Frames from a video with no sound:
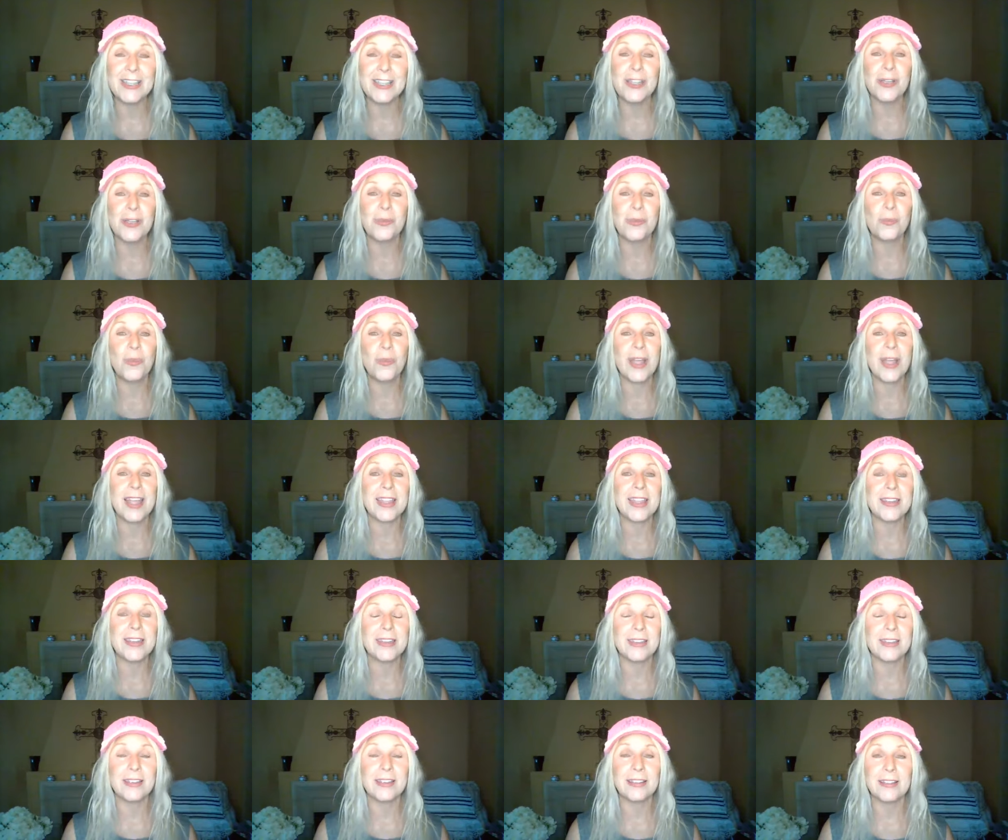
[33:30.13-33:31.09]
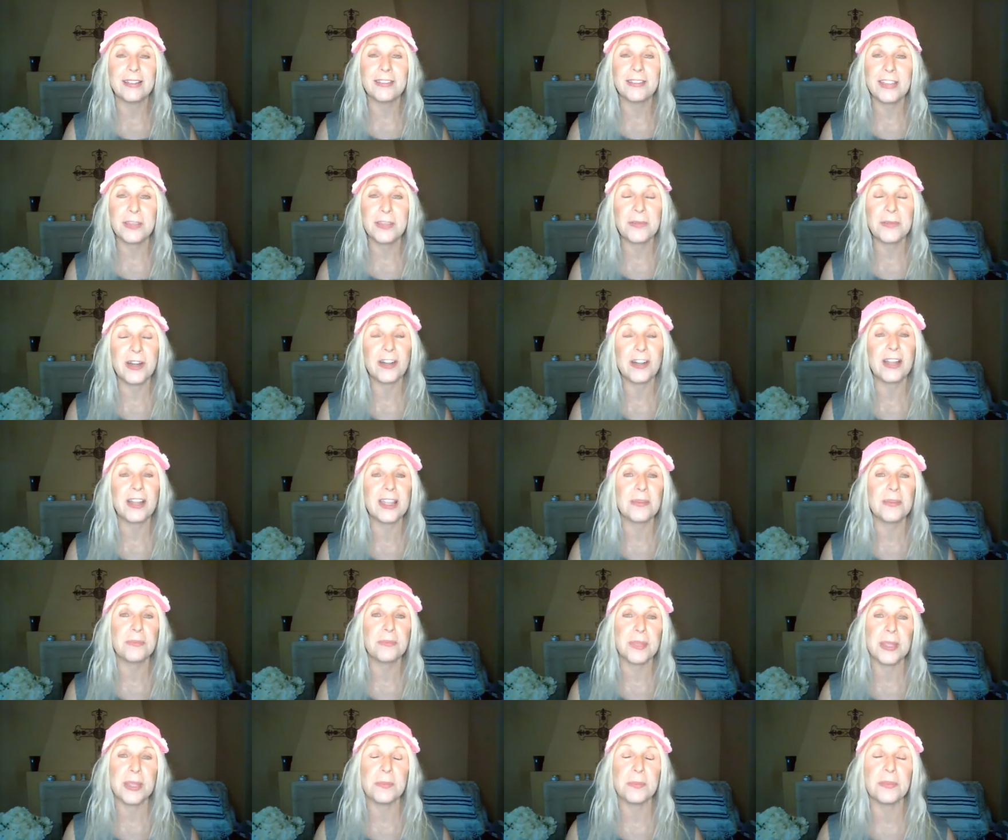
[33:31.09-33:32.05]
when the American
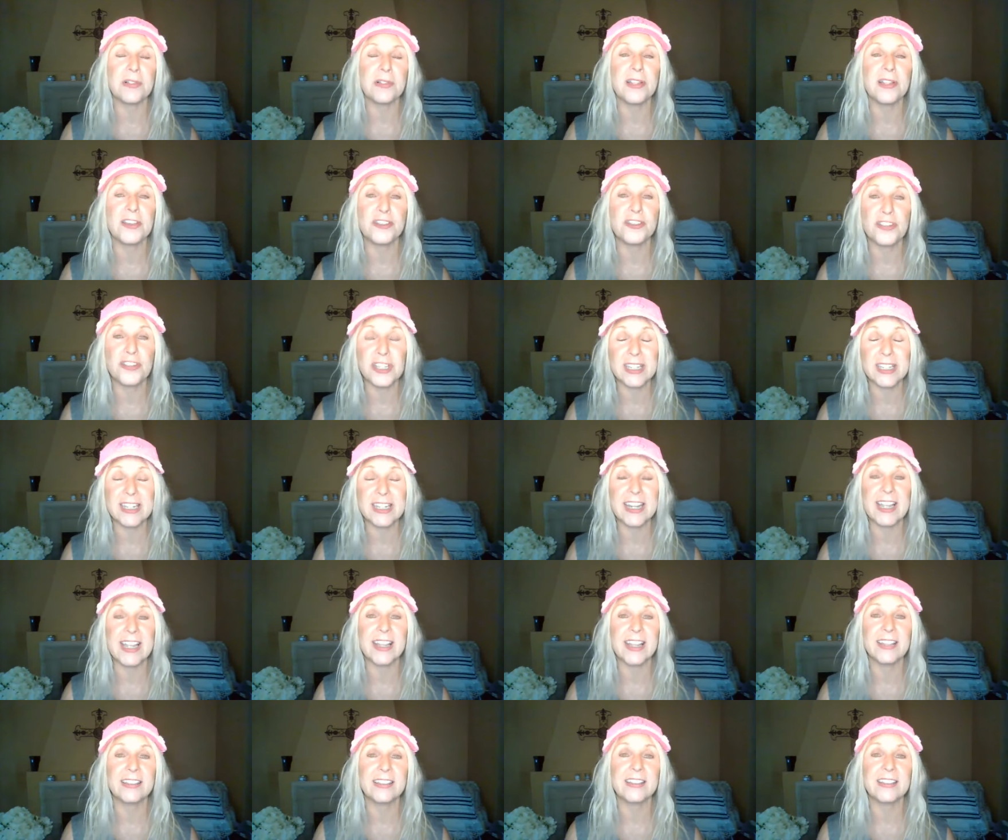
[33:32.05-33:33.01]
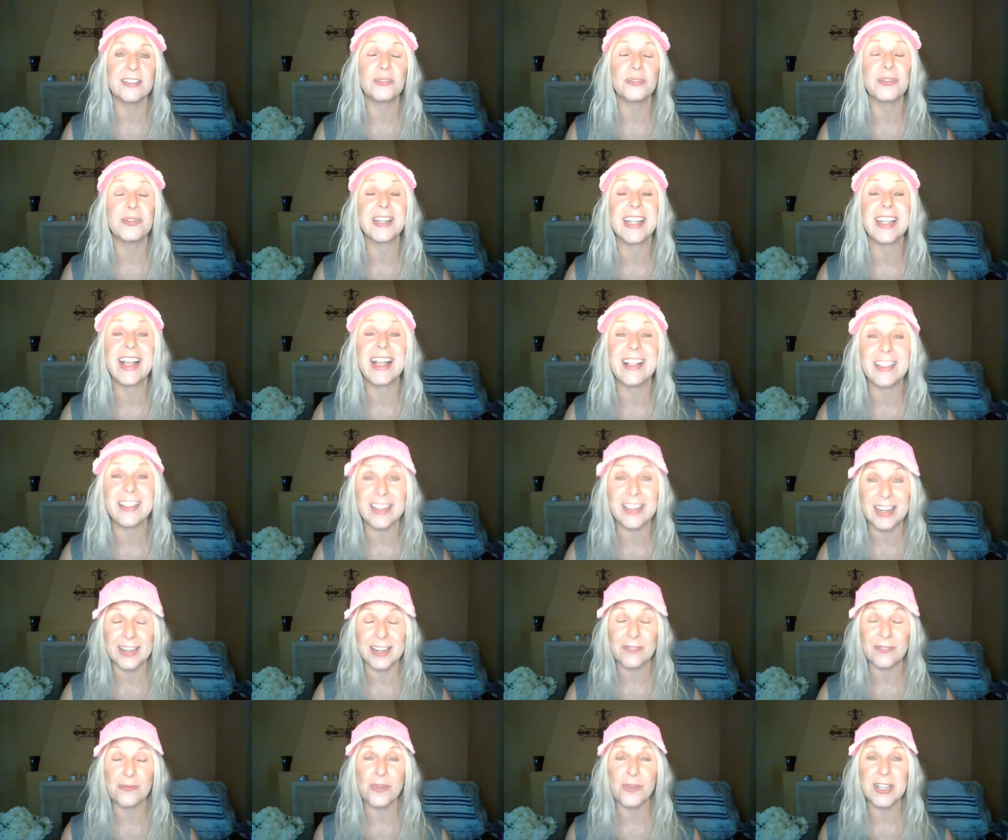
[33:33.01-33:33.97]
people understand the
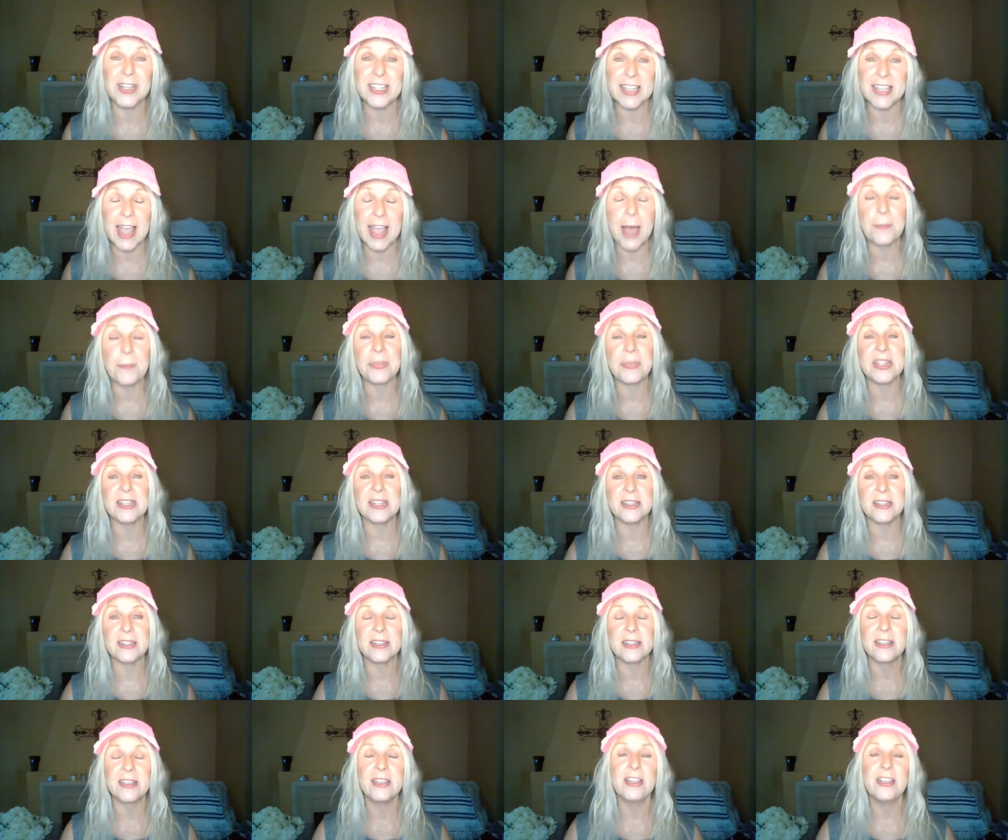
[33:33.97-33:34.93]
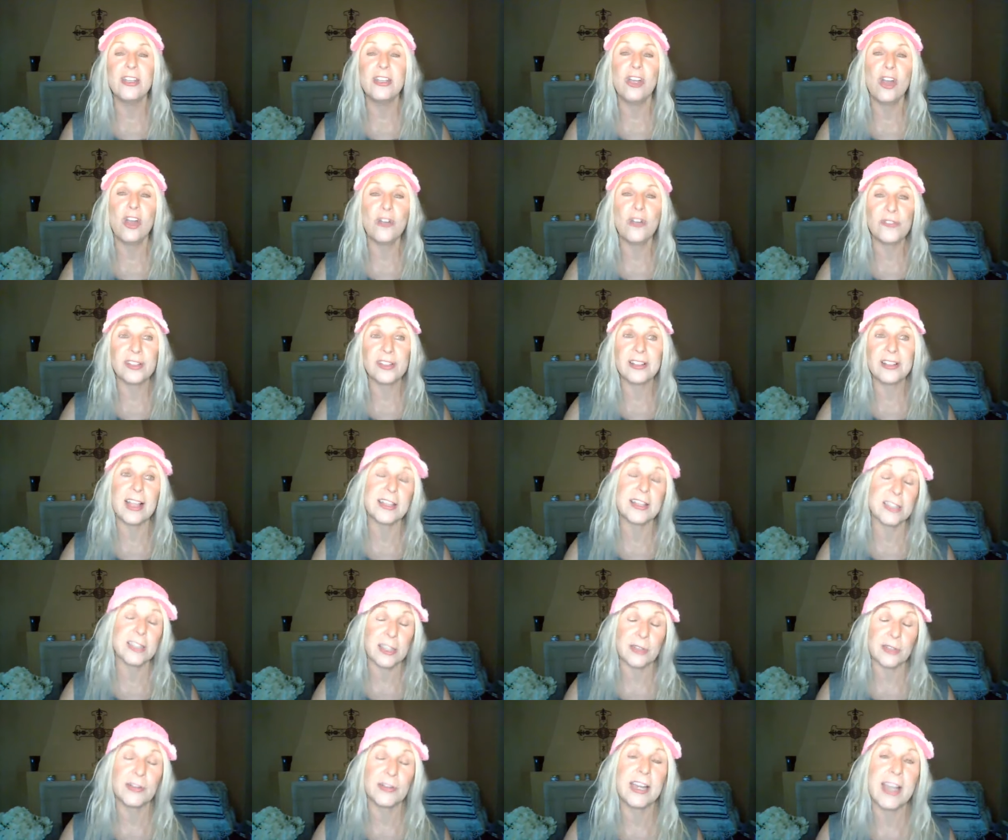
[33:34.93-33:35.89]
reality of what's happened over the
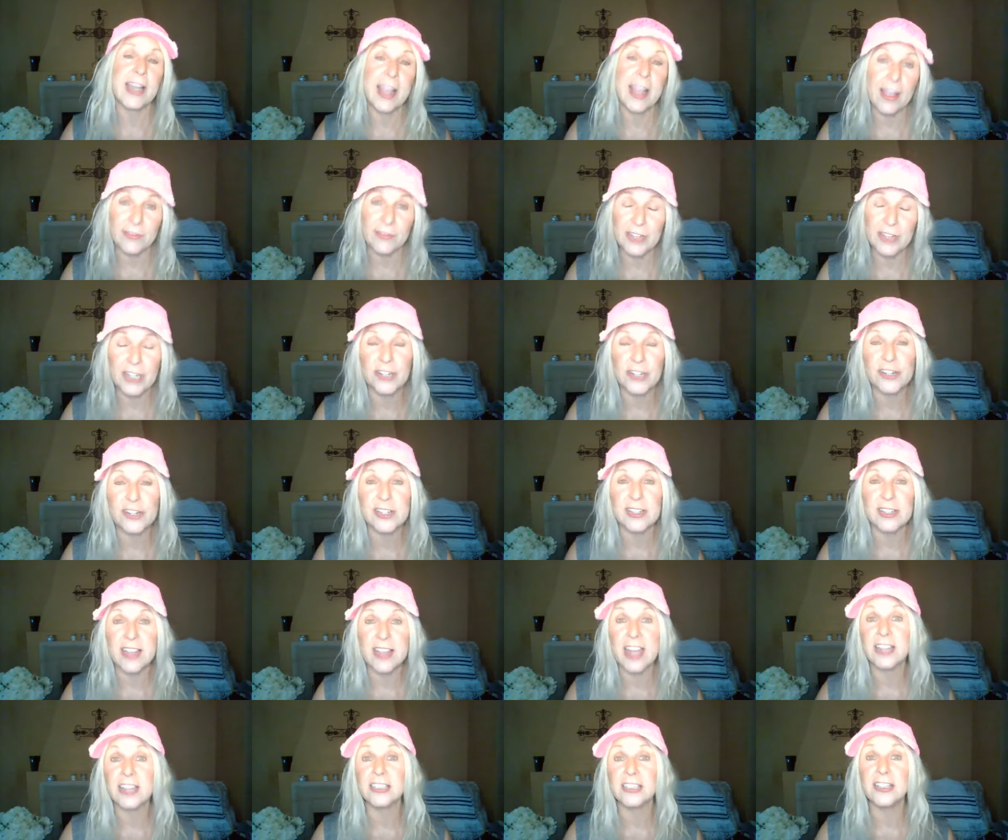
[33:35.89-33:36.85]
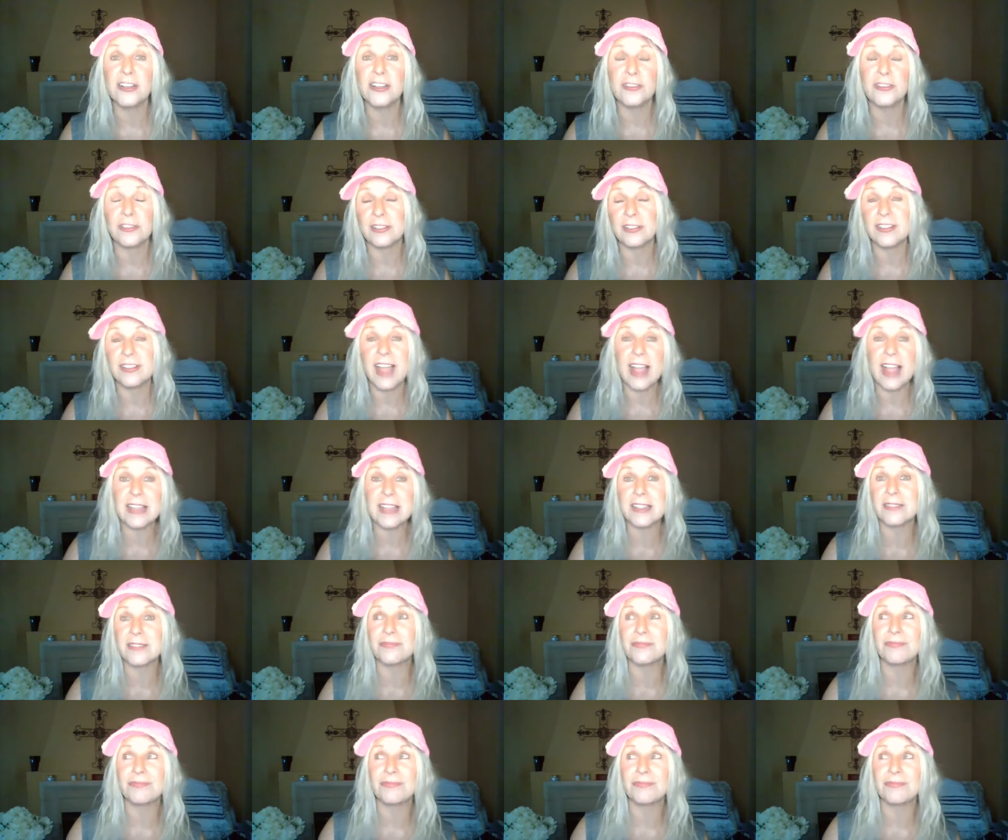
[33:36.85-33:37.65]
last three and a half years, let alone the last